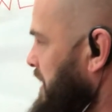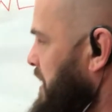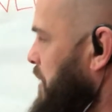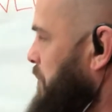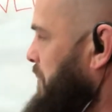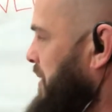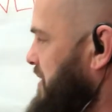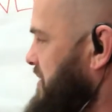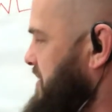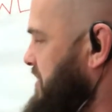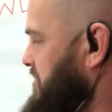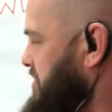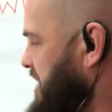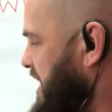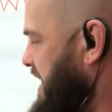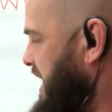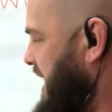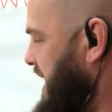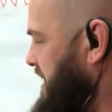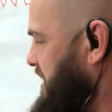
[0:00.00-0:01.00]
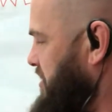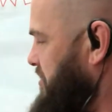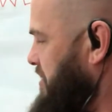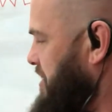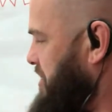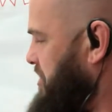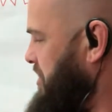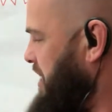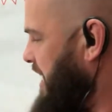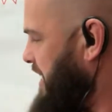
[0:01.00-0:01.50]
Posterior chain,
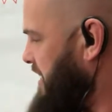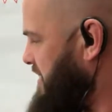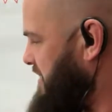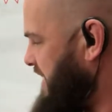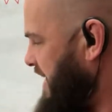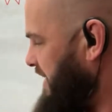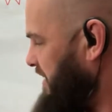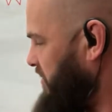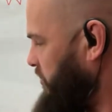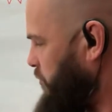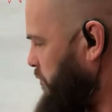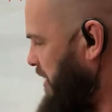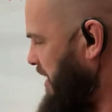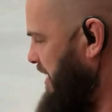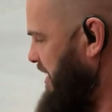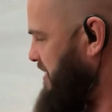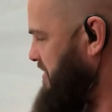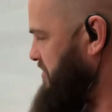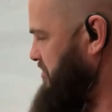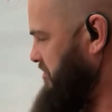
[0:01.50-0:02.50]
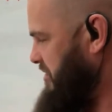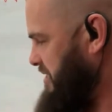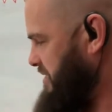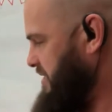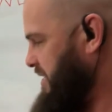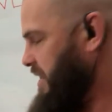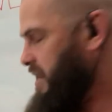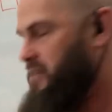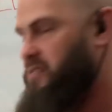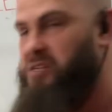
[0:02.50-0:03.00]
anterior chain, day 3 is your
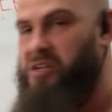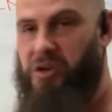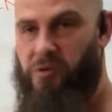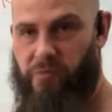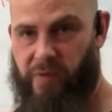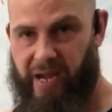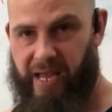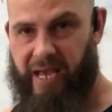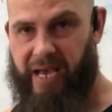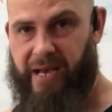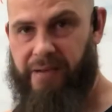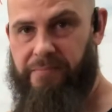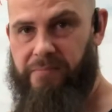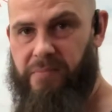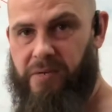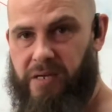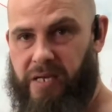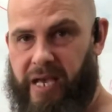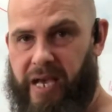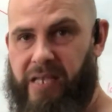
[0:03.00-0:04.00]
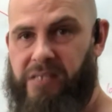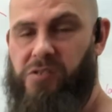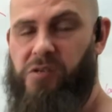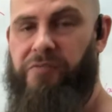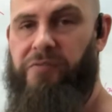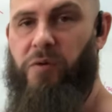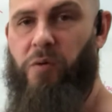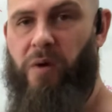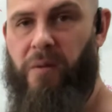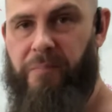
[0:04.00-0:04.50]
aesthetics and your rehab, okay? So
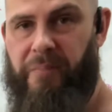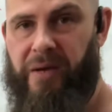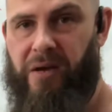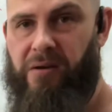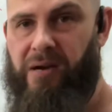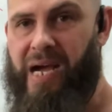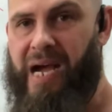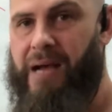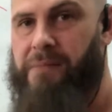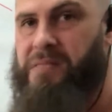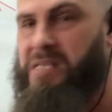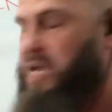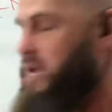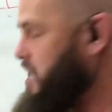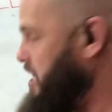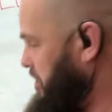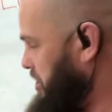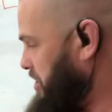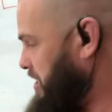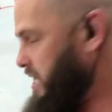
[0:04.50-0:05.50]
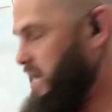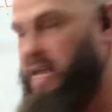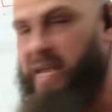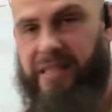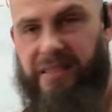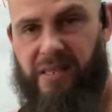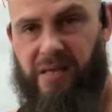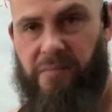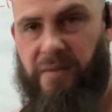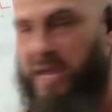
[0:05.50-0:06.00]
if you want bigger arms, you're gonna
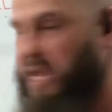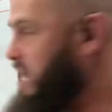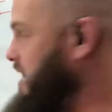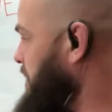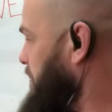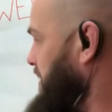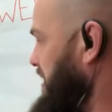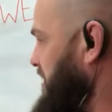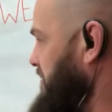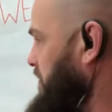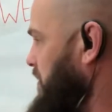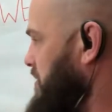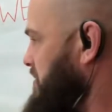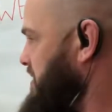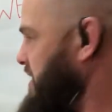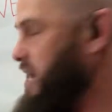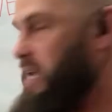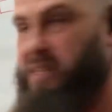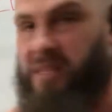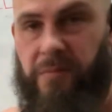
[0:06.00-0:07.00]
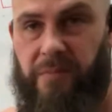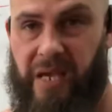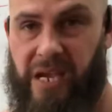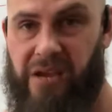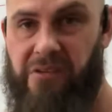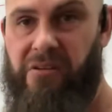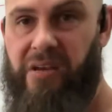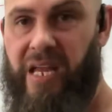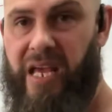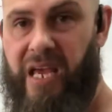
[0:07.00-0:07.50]
hit them here, but you've also hit them
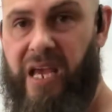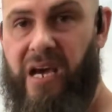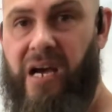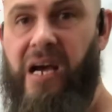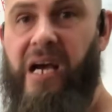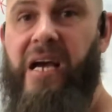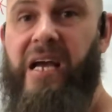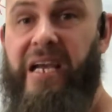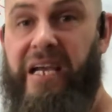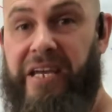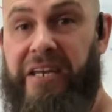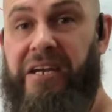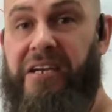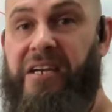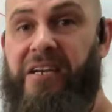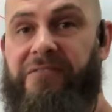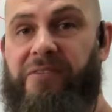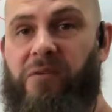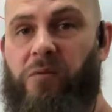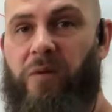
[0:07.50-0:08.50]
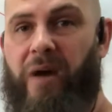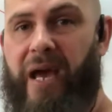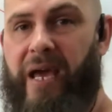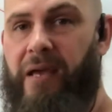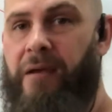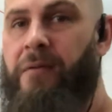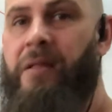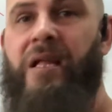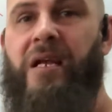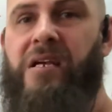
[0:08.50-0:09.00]
here and here in a different way.
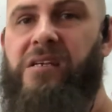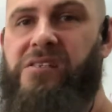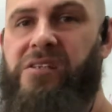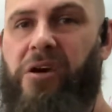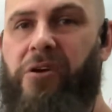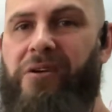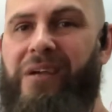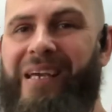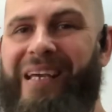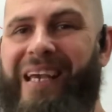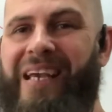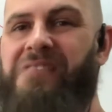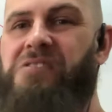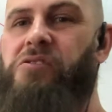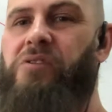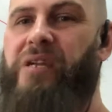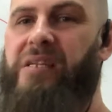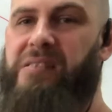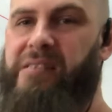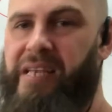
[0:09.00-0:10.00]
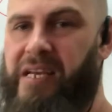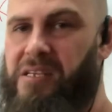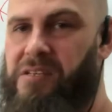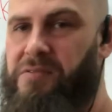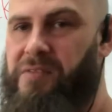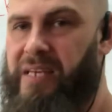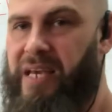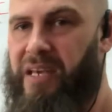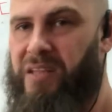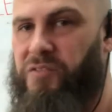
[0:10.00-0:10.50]
So it gives you an
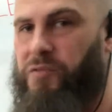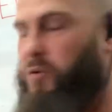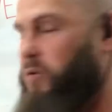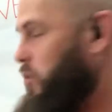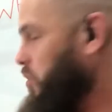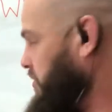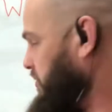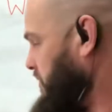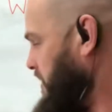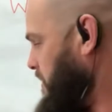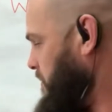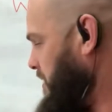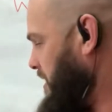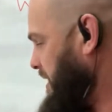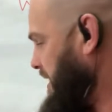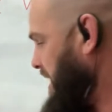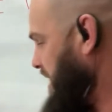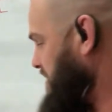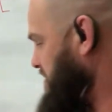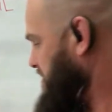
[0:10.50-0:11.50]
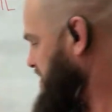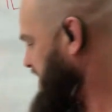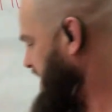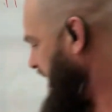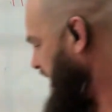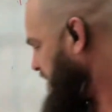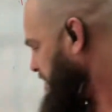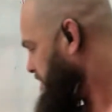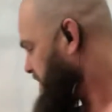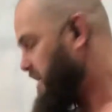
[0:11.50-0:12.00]
incentive to get through all 3 workouts.
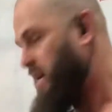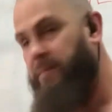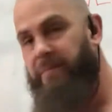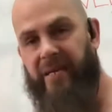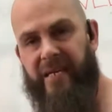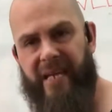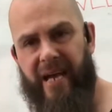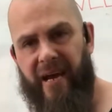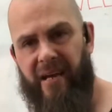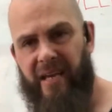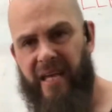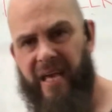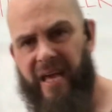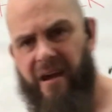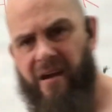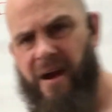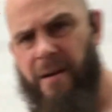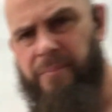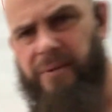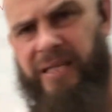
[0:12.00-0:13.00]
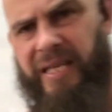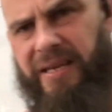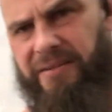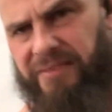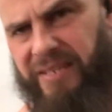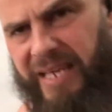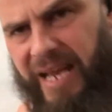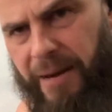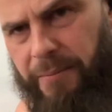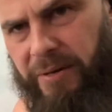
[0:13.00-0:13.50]
Now, coming down here, I believe
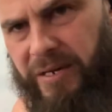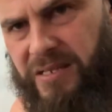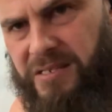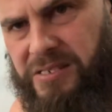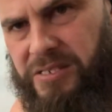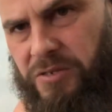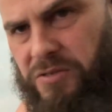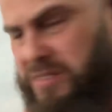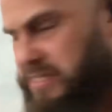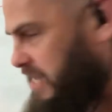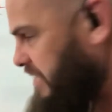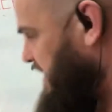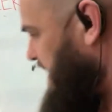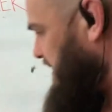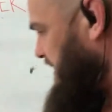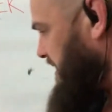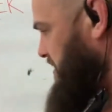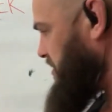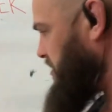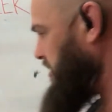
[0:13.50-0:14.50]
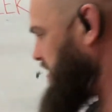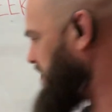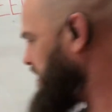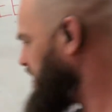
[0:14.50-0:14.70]
the camera can still see that, that's good.